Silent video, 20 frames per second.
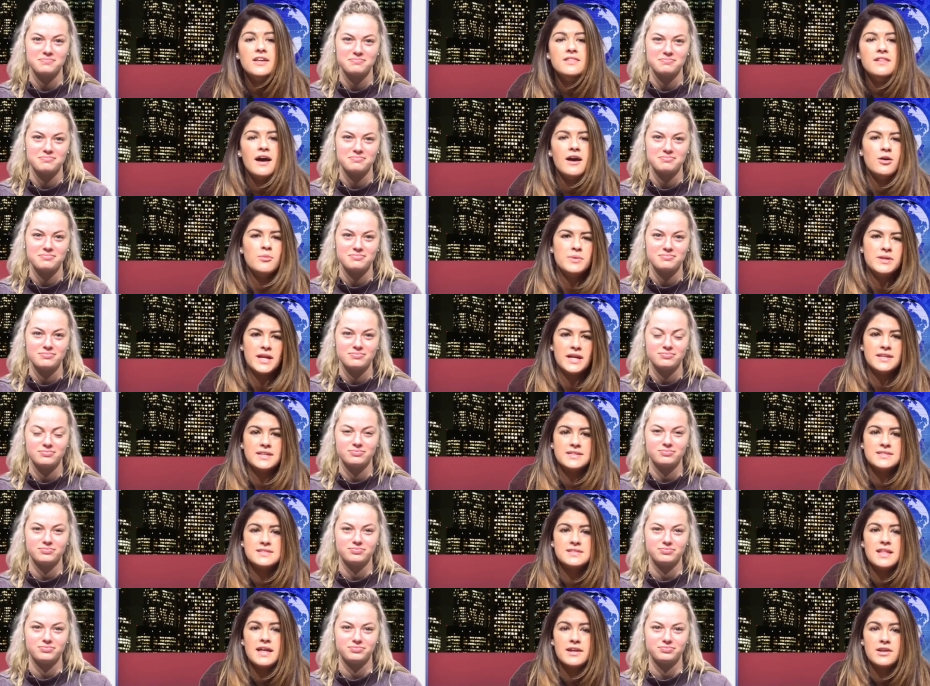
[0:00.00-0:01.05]
Speaker 1: Eric and Lyle
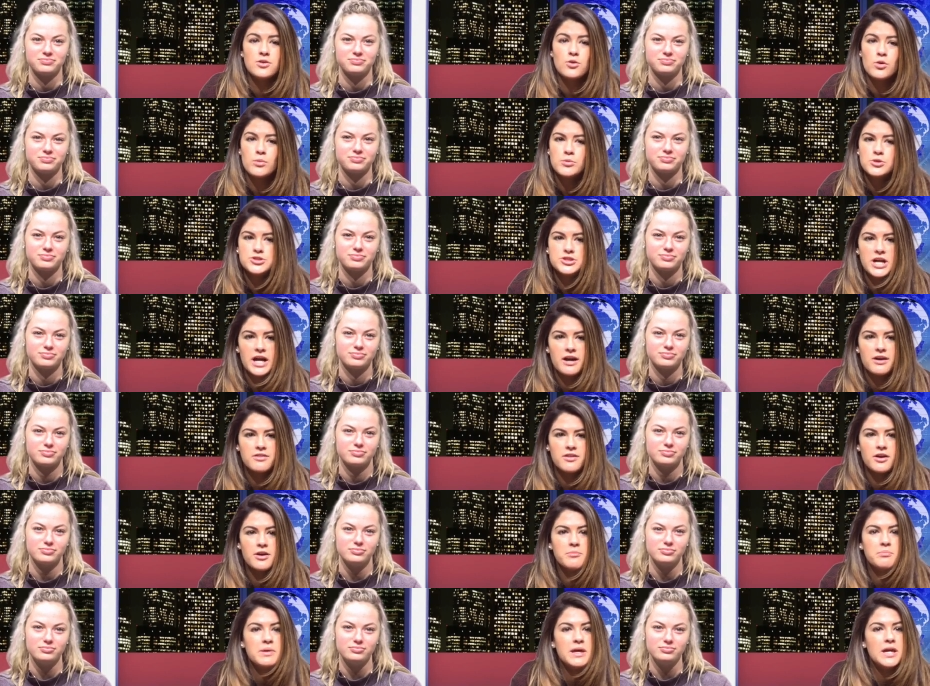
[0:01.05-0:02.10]
Menendez led a normal
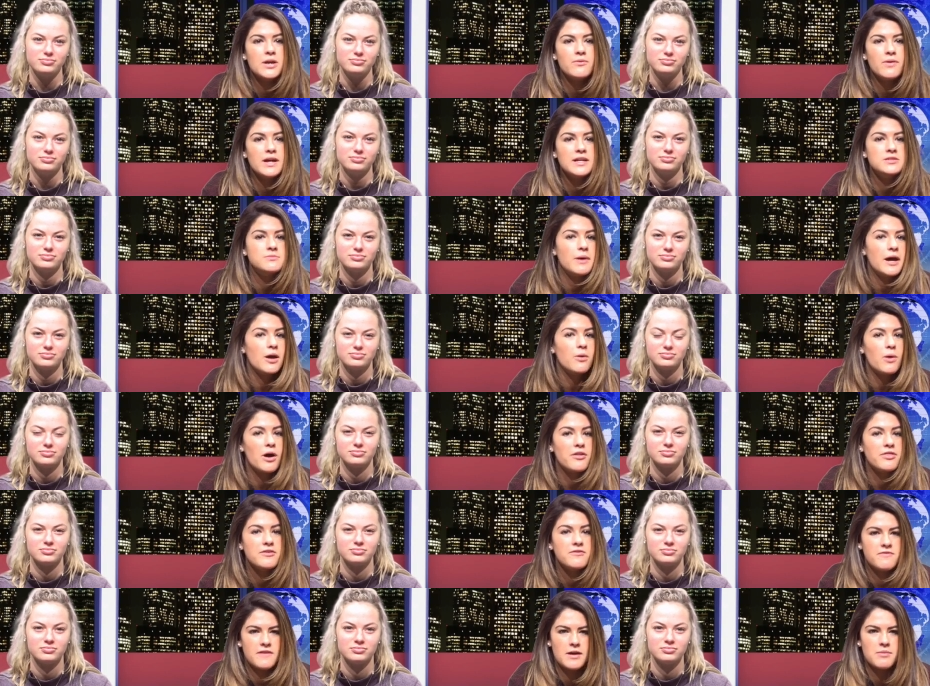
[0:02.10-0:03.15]
childhood, being raised by a
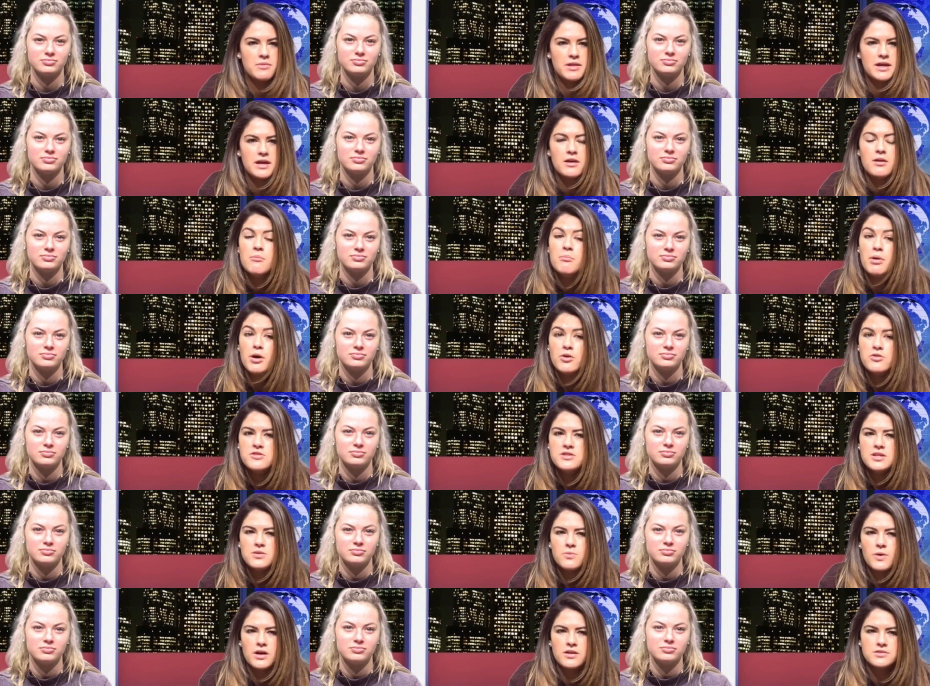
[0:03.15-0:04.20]
wealthy family.
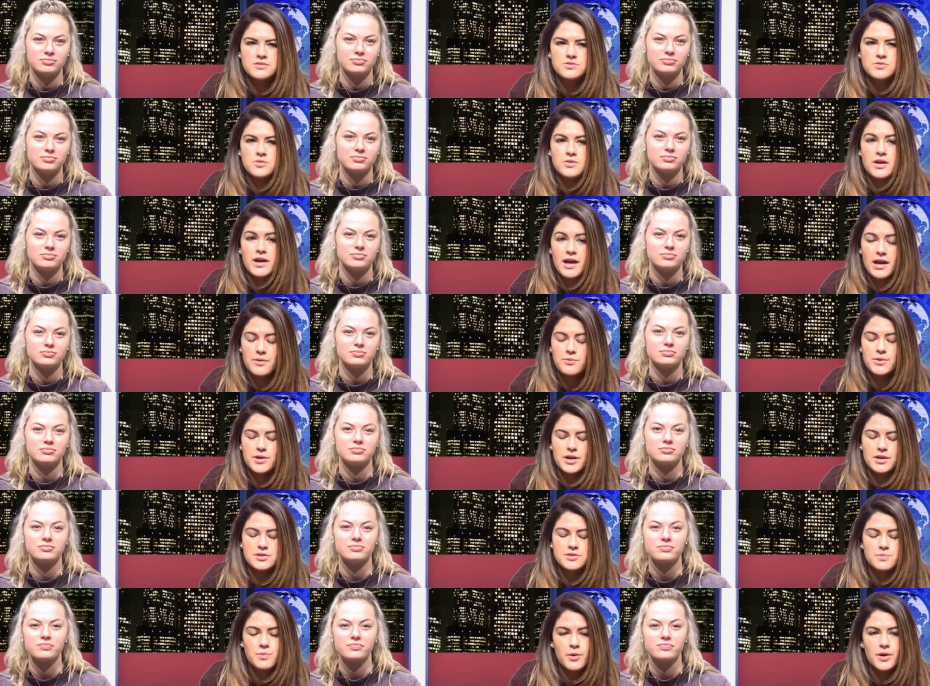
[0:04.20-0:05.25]
Both did well in school and
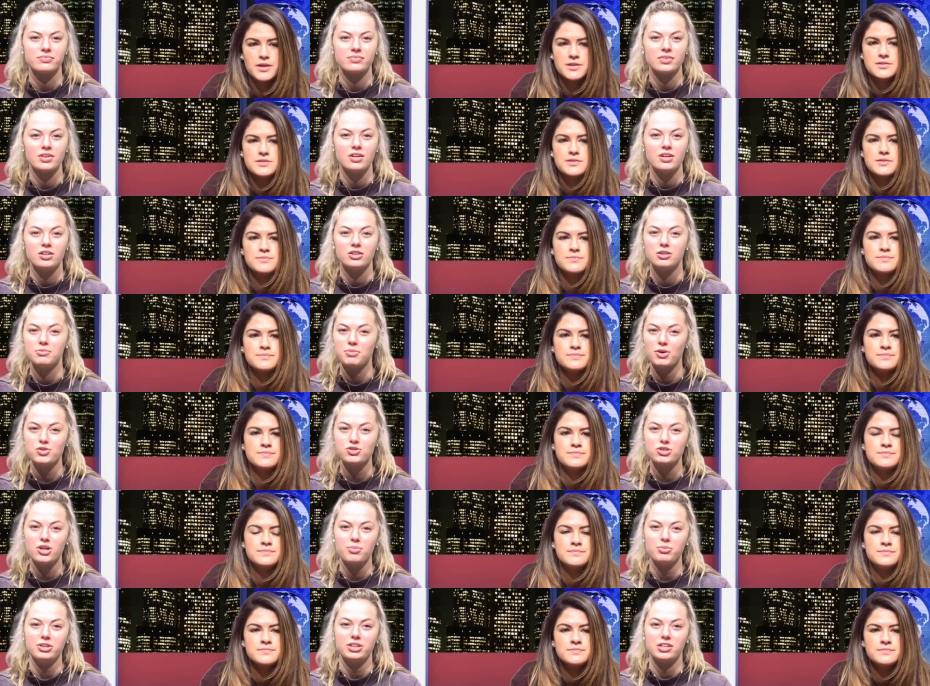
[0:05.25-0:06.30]
were good at sports.
Speaker 2: The
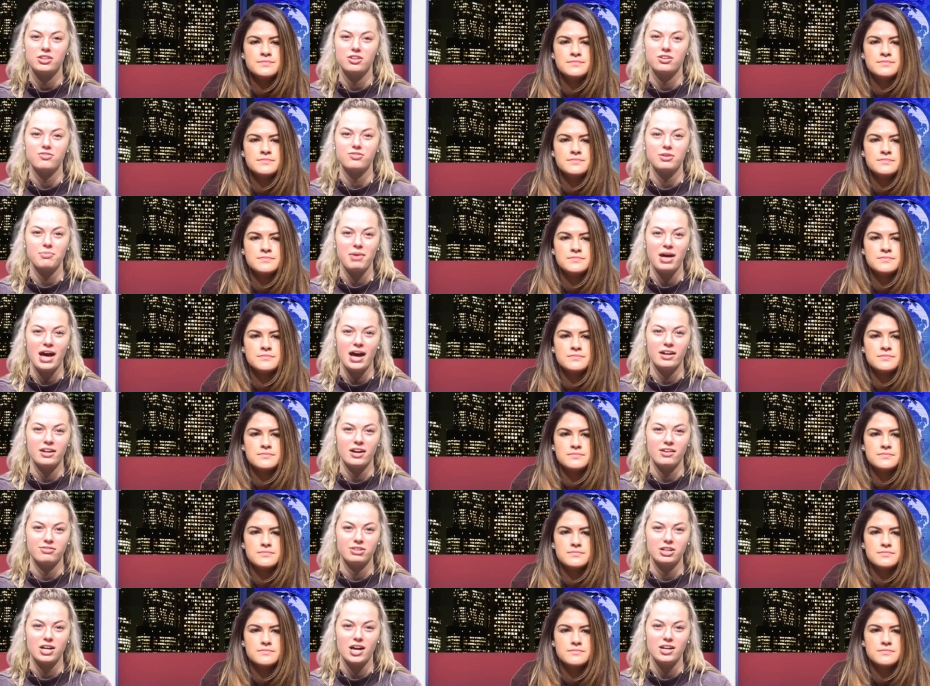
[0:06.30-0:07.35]
most trouble either of them
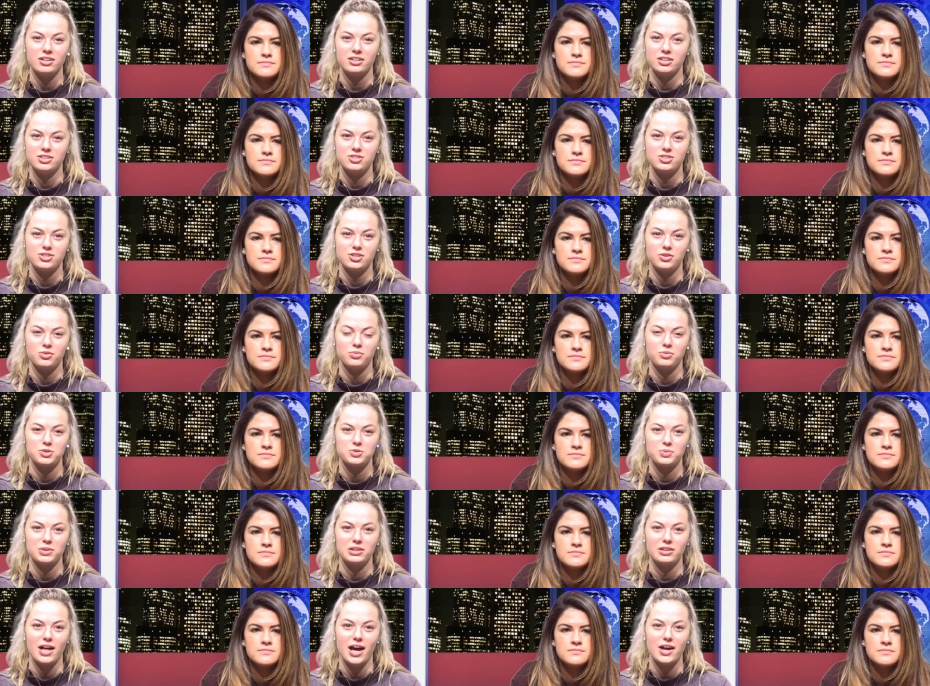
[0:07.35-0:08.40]
had ever gotten into
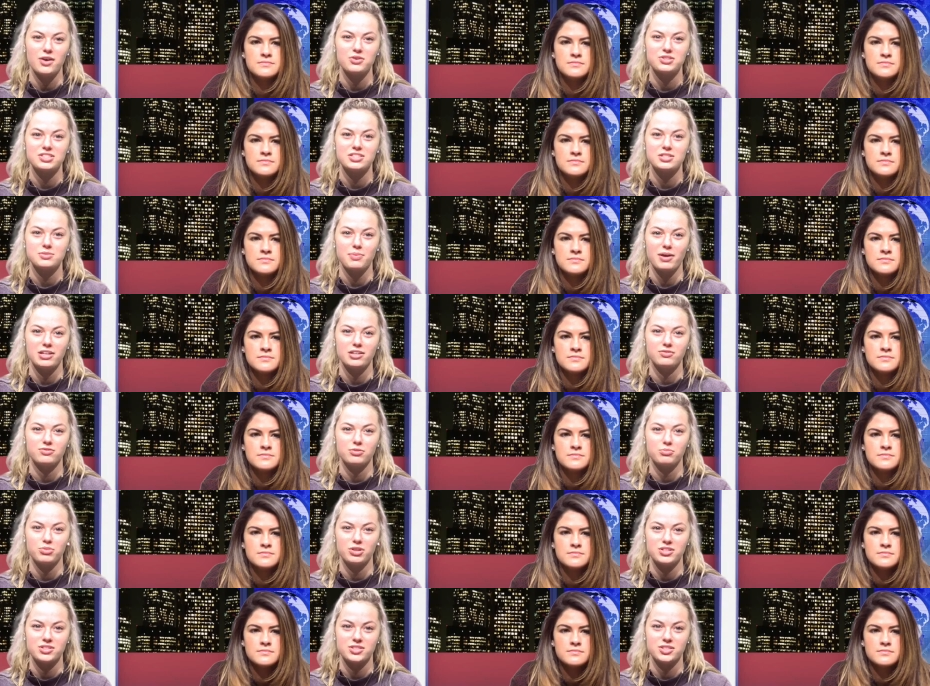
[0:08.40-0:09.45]
was when Lyle was
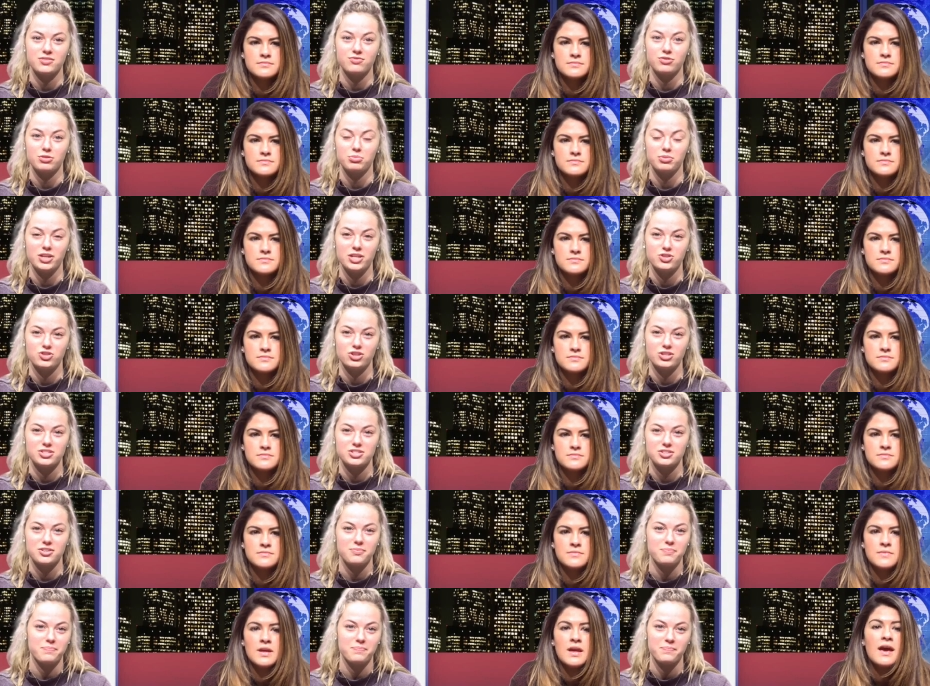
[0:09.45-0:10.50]
suspended from Princeton for
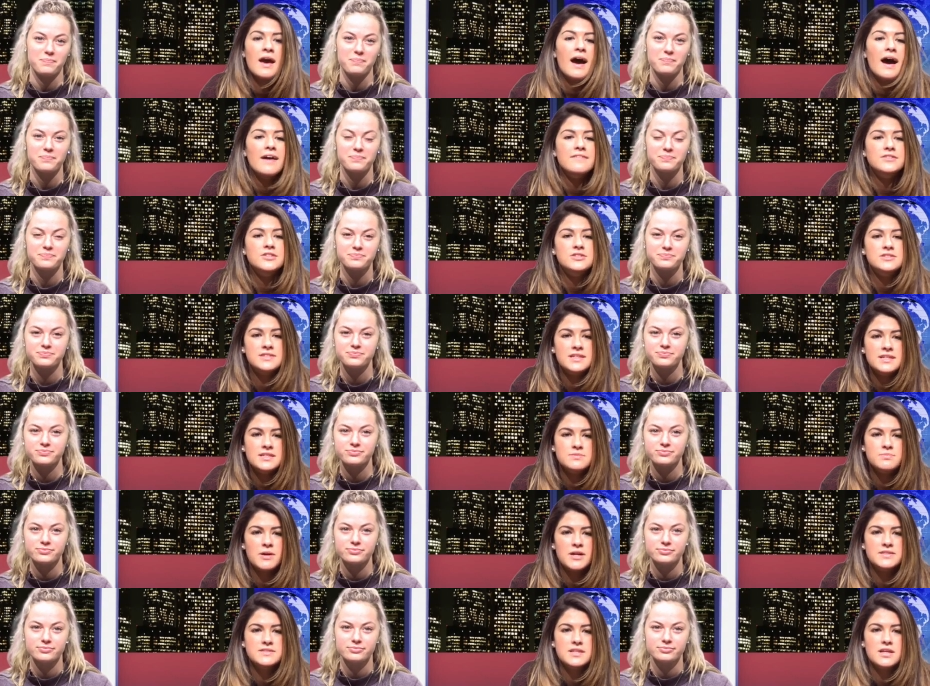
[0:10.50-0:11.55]
Speaker 1: plagiarism. After
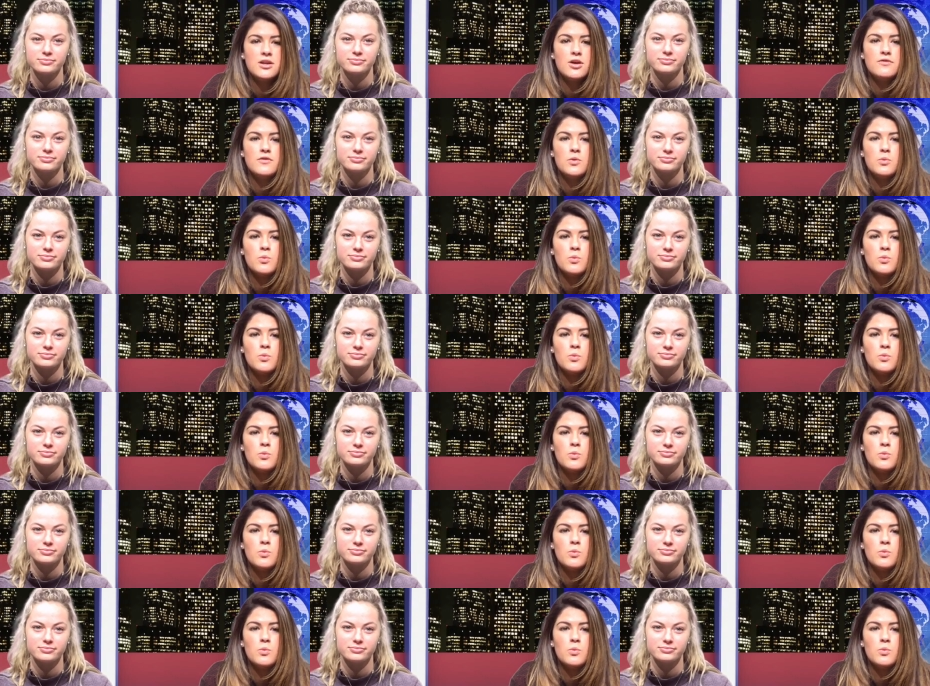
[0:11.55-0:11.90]
six months